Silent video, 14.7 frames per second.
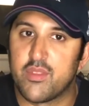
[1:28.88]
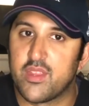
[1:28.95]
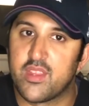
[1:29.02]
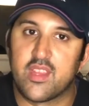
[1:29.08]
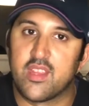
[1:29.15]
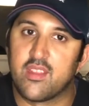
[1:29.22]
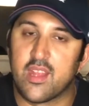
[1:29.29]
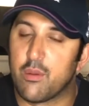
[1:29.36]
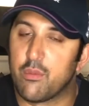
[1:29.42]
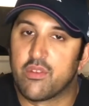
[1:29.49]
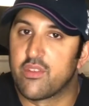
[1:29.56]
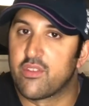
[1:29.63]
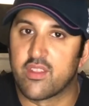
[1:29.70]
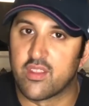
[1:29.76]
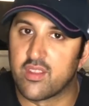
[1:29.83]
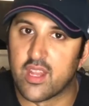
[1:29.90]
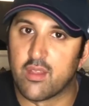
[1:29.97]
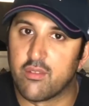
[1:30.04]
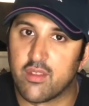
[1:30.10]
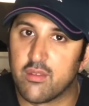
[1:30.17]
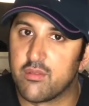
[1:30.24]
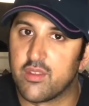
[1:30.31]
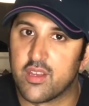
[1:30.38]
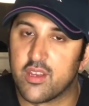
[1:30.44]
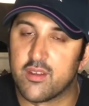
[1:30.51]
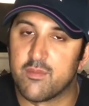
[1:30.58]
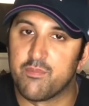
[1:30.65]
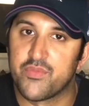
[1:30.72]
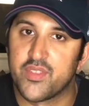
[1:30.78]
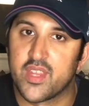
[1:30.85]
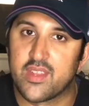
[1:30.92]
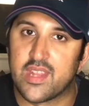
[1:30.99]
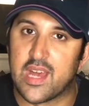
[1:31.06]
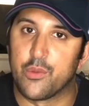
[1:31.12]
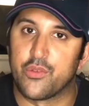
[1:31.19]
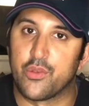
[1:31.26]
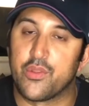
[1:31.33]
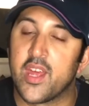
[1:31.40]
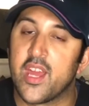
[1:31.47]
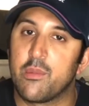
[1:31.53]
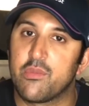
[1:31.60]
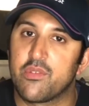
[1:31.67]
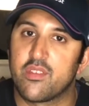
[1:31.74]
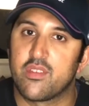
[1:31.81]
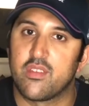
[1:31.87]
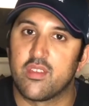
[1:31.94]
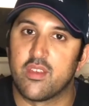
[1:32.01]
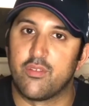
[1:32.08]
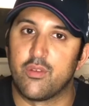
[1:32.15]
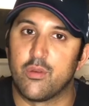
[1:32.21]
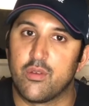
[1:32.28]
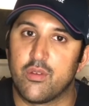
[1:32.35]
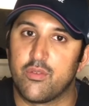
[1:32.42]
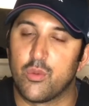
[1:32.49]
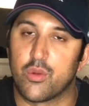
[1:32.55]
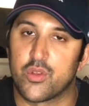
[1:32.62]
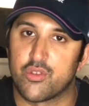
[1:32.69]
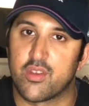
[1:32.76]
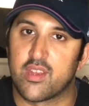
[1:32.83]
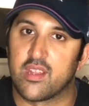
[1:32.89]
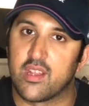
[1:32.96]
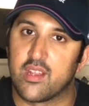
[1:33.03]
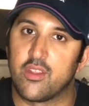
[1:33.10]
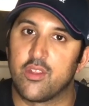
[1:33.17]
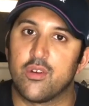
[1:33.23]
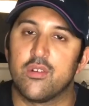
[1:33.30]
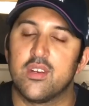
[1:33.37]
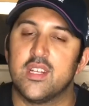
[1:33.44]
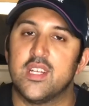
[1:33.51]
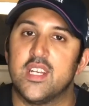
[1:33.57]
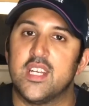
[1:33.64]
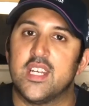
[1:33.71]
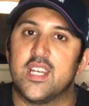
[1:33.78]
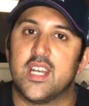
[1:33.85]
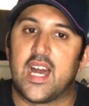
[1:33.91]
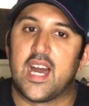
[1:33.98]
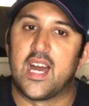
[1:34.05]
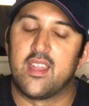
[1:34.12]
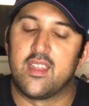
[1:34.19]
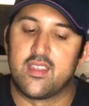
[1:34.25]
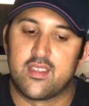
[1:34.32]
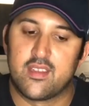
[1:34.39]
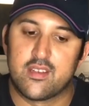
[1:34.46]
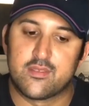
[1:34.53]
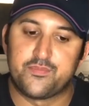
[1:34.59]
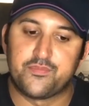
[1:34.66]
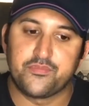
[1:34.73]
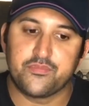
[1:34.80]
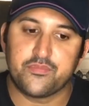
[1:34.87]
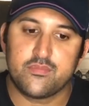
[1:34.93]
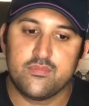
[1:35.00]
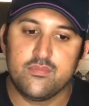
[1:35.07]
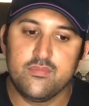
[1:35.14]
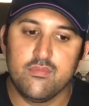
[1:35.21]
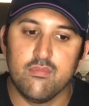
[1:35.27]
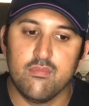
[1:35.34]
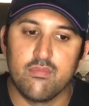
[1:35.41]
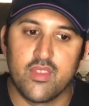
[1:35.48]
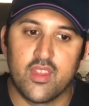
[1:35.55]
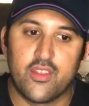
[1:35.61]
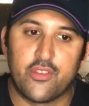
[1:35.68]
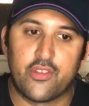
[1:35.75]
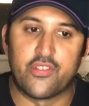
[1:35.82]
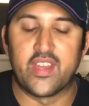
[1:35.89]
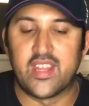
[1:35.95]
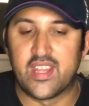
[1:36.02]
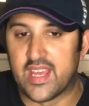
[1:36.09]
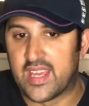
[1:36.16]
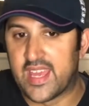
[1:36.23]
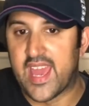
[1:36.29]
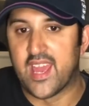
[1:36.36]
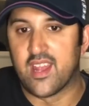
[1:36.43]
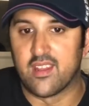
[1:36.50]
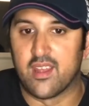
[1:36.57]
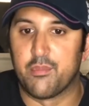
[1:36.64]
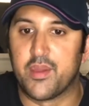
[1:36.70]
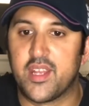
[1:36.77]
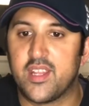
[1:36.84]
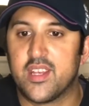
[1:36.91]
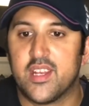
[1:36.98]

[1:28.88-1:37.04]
just kind of the household names, if you watch cricket then, you know. And just seeing it again, I mean,